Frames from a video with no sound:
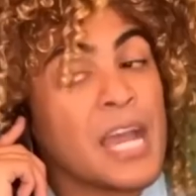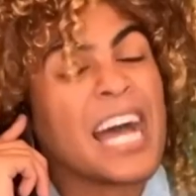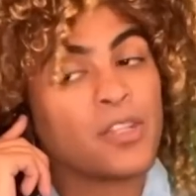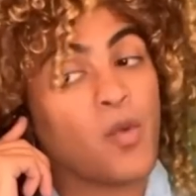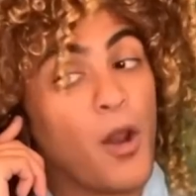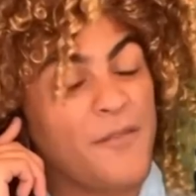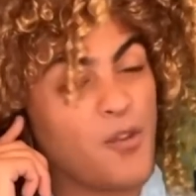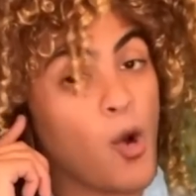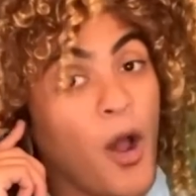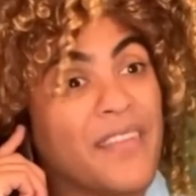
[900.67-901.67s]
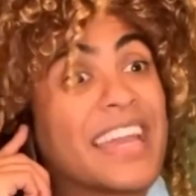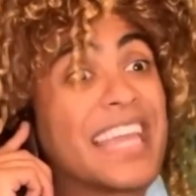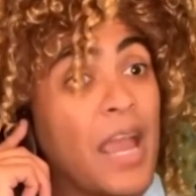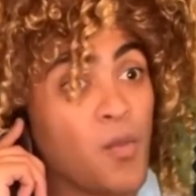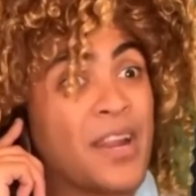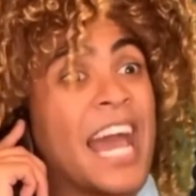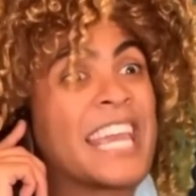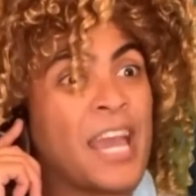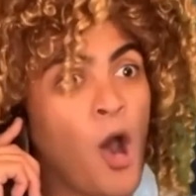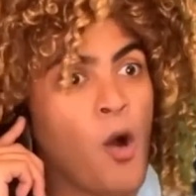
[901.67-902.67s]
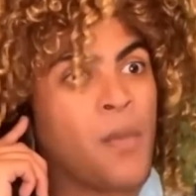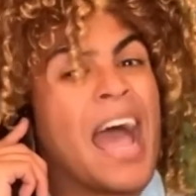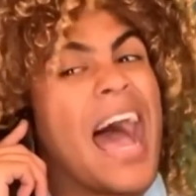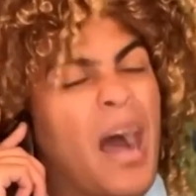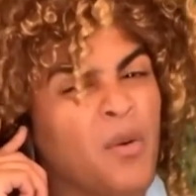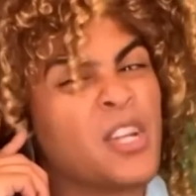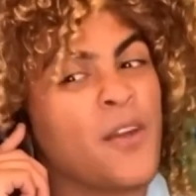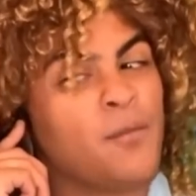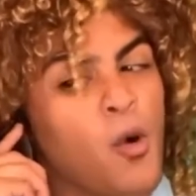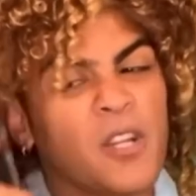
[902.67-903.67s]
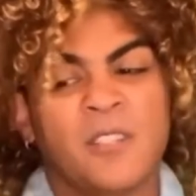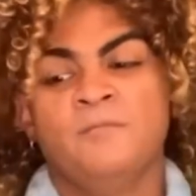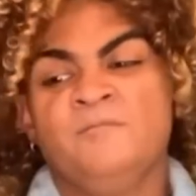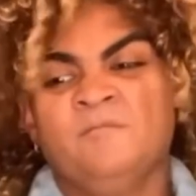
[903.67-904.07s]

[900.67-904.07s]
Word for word: I swear, if you're on that game when I get home, I want a divorce.